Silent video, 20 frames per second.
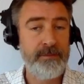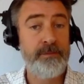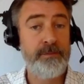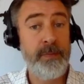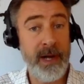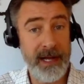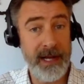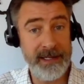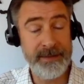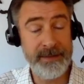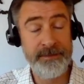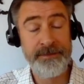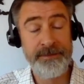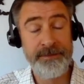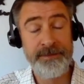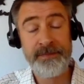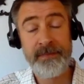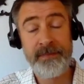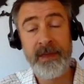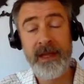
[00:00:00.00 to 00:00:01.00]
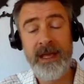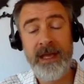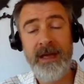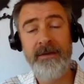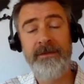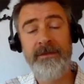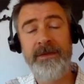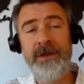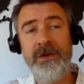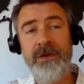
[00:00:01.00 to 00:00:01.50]
But
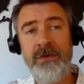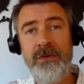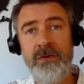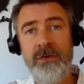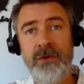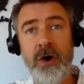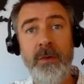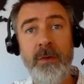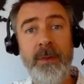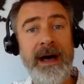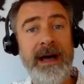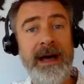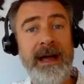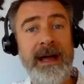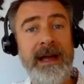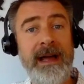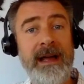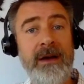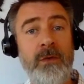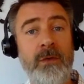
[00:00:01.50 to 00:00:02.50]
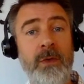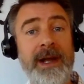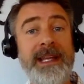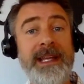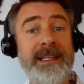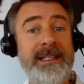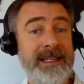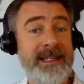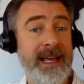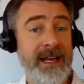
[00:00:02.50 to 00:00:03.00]
if you go by what he
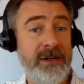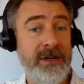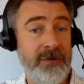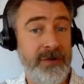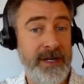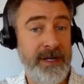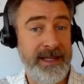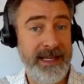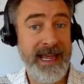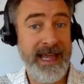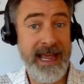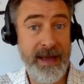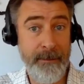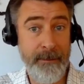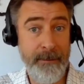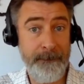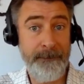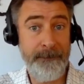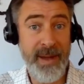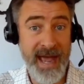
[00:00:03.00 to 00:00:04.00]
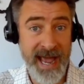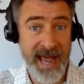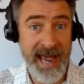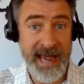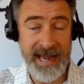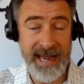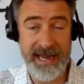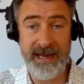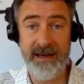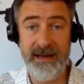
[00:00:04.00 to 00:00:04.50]
said during the
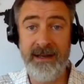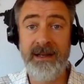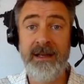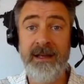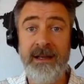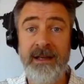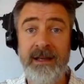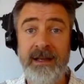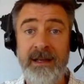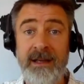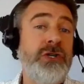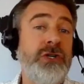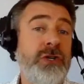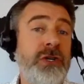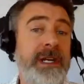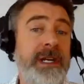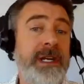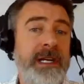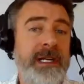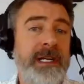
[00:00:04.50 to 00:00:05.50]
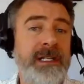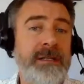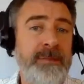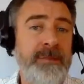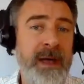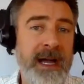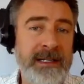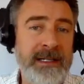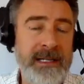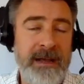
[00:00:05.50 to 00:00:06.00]
campaign, we should
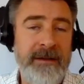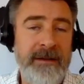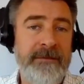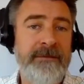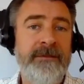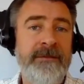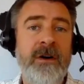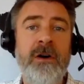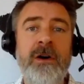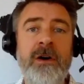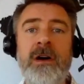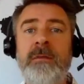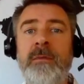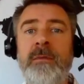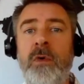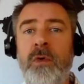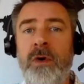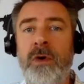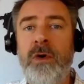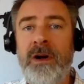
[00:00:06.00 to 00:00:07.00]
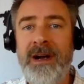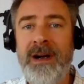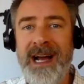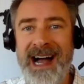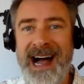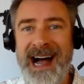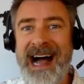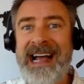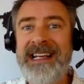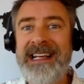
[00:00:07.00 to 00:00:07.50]
expect a far more
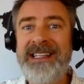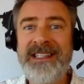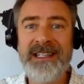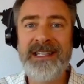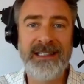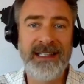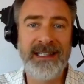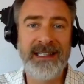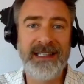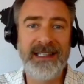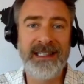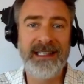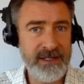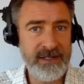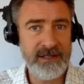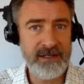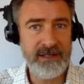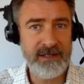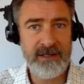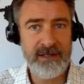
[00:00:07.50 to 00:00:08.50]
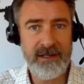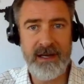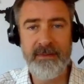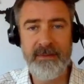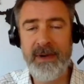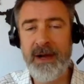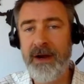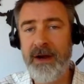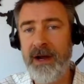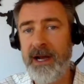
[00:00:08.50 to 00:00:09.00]
isolationist
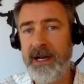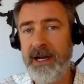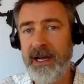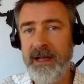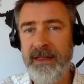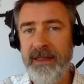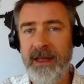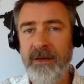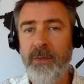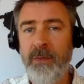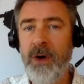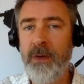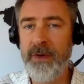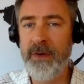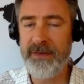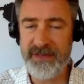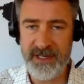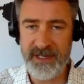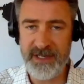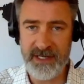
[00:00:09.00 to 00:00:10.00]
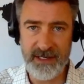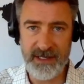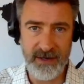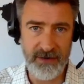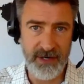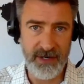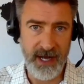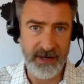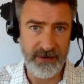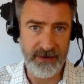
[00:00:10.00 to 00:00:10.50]
America than what we've seen under
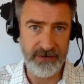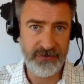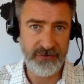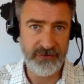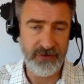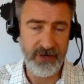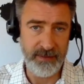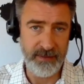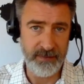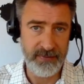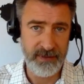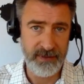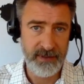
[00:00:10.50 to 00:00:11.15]
Donald Trump.